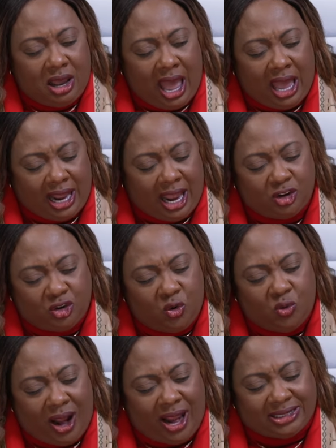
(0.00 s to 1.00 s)
And I knew
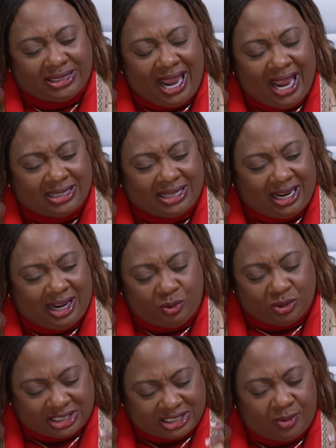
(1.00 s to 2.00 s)
right then that it
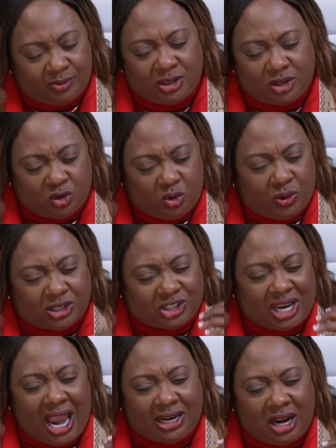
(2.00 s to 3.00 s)
was something to do with
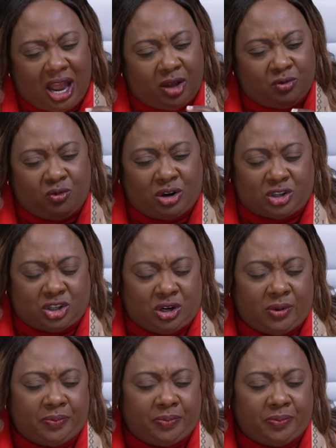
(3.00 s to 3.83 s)
China and Russia.